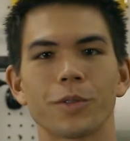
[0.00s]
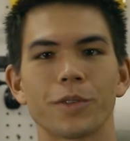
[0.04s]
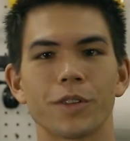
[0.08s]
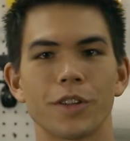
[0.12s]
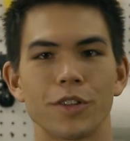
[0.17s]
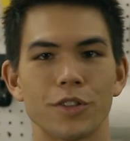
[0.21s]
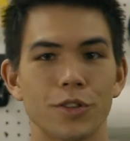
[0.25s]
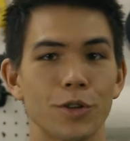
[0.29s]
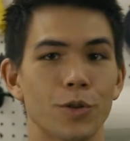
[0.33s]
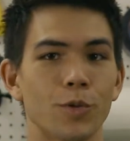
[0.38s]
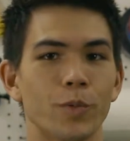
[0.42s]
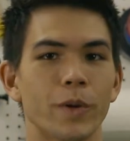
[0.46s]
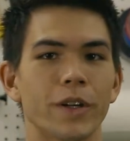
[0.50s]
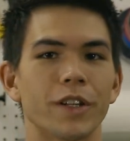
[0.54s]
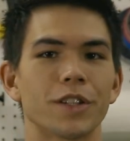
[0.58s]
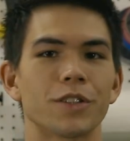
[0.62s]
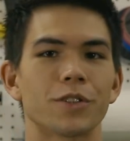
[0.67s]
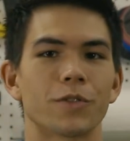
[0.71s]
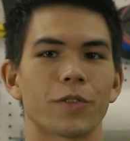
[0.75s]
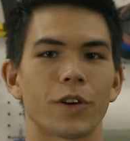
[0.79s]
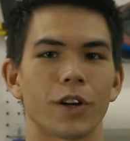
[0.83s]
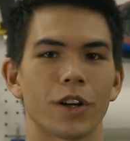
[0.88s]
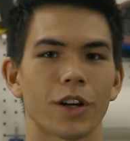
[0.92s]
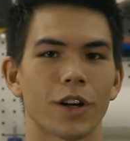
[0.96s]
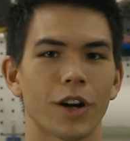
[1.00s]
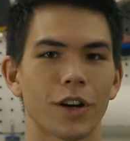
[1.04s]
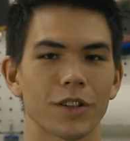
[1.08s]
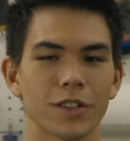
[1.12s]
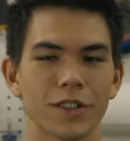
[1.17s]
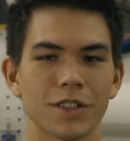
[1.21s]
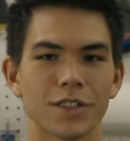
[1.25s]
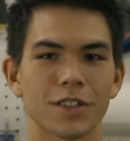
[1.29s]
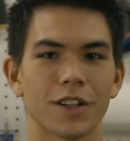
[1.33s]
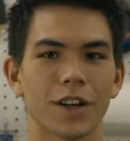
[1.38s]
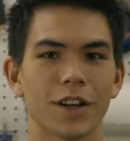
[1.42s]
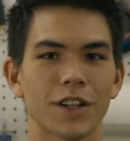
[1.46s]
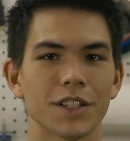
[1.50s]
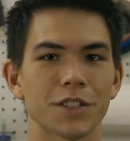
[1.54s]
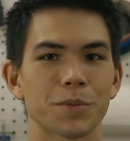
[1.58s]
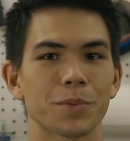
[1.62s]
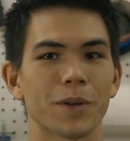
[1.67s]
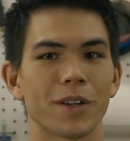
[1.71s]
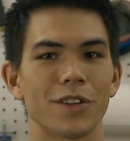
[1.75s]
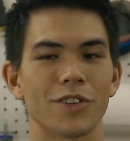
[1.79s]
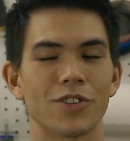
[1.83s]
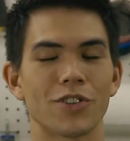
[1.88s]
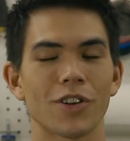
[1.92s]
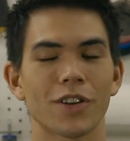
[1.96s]
the 2 wigs for AKALI's
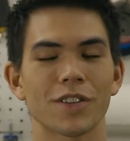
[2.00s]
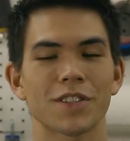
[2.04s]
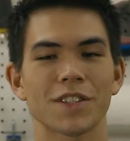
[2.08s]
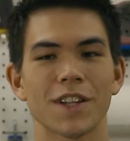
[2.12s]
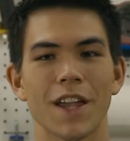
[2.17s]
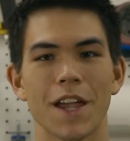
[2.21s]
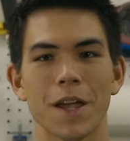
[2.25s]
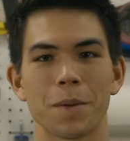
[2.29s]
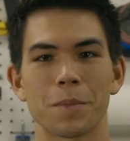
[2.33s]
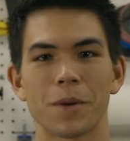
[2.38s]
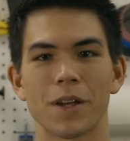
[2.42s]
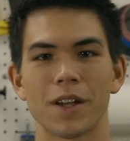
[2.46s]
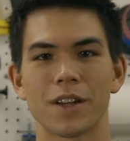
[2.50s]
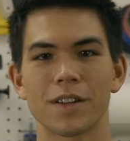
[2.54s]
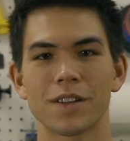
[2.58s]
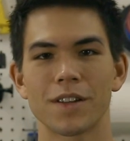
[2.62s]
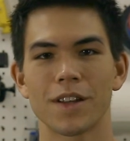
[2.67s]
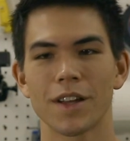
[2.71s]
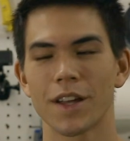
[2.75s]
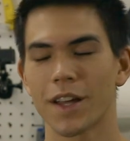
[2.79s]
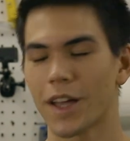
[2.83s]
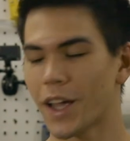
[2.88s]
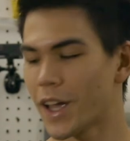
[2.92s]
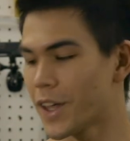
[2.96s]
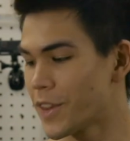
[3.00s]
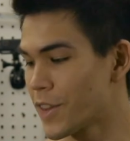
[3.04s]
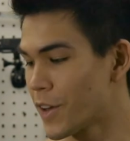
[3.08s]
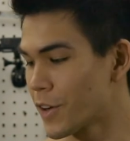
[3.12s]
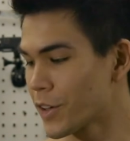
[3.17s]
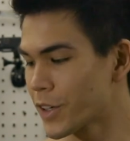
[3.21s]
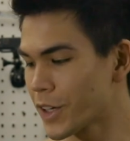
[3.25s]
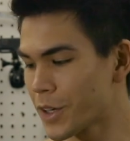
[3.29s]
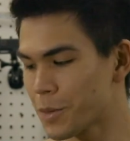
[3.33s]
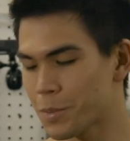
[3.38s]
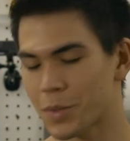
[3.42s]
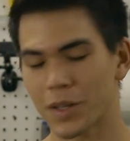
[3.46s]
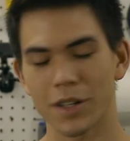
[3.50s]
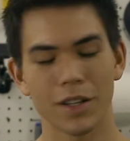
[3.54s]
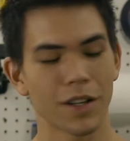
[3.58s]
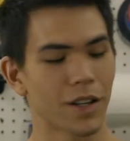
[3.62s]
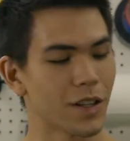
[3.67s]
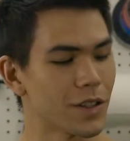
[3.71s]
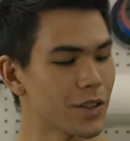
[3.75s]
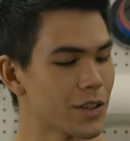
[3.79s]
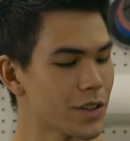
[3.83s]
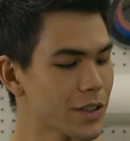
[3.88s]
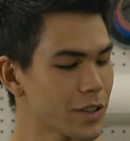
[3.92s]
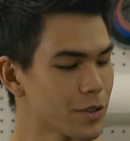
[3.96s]
cosplay just came in, and they're gonna be a
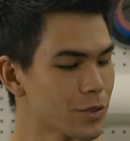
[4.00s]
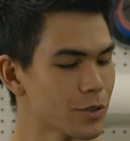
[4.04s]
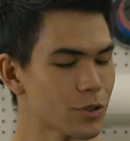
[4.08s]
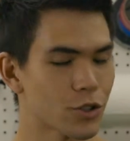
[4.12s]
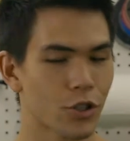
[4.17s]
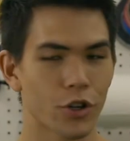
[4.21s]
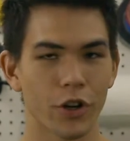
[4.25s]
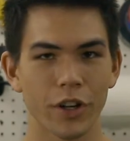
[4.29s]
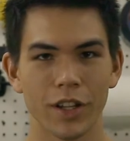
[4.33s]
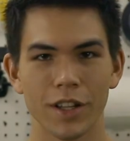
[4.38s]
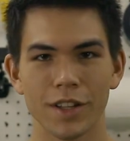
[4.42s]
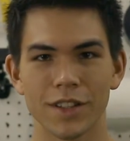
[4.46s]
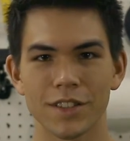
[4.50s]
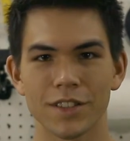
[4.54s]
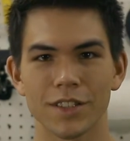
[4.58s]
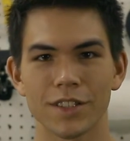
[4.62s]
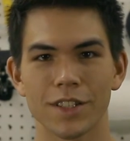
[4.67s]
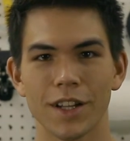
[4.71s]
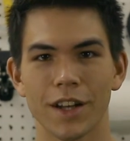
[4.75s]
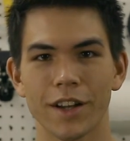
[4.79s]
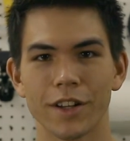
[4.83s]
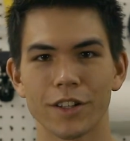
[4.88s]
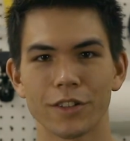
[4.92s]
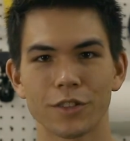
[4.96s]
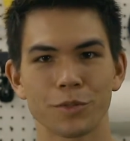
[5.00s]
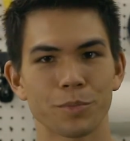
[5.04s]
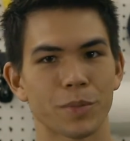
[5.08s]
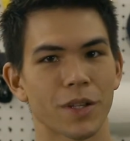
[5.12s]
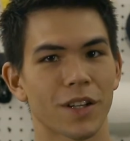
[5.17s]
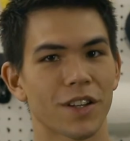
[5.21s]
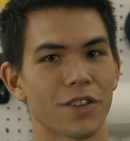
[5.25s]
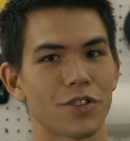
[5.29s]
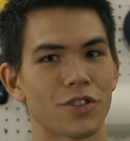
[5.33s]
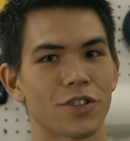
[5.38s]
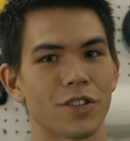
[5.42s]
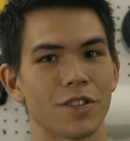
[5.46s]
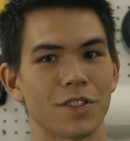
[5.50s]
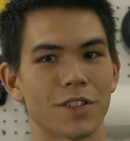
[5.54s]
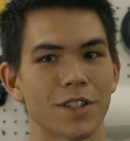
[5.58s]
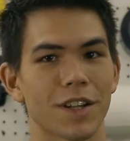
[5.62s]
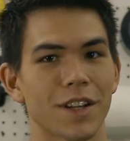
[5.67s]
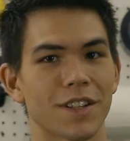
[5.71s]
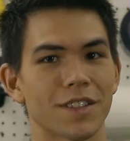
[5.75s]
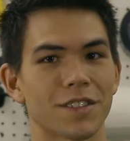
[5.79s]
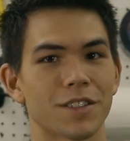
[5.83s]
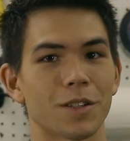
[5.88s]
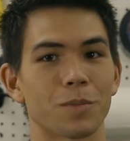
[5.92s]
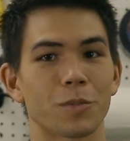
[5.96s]
little tricky to style because she's
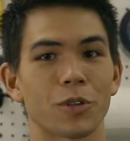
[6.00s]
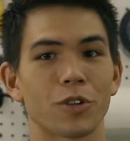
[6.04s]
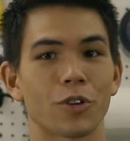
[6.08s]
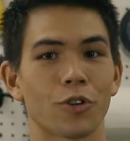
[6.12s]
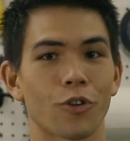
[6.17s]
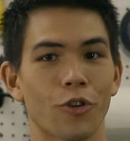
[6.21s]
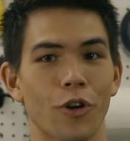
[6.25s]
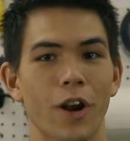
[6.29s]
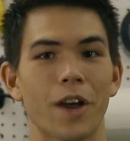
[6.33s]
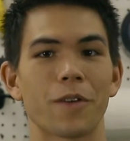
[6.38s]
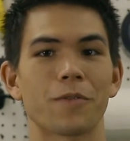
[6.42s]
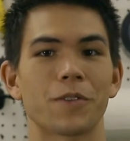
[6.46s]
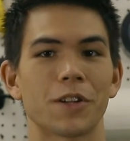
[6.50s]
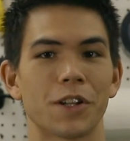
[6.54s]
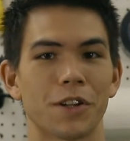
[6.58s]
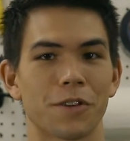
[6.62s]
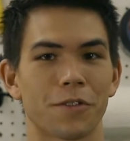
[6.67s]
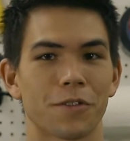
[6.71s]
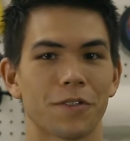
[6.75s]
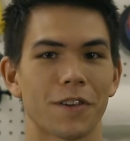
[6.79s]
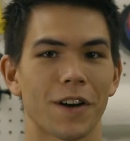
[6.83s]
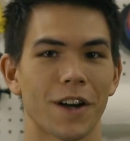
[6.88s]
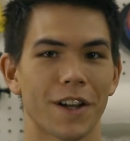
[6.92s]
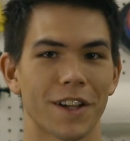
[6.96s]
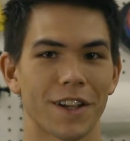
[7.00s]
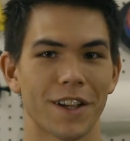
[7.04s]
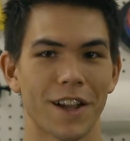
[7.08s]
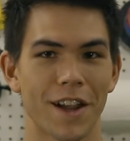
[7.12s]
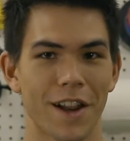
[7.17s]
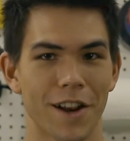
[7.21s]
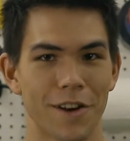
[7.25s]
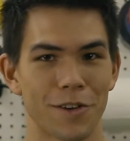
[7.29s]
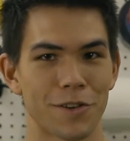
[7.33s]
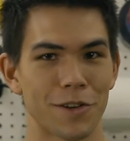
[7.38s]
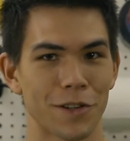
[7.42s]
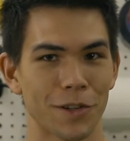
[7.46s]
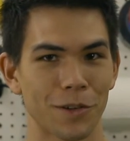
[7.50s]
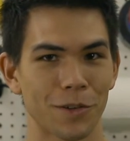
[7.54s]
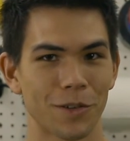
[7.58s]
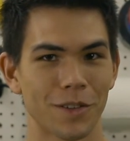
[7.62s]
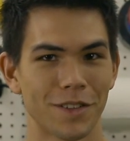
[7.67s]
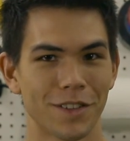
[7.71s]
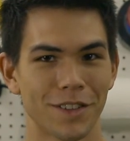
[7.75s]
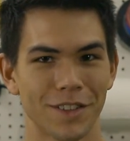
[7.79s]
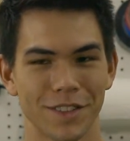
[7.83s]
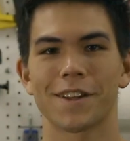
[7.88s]
got some gravity-defying hairdo.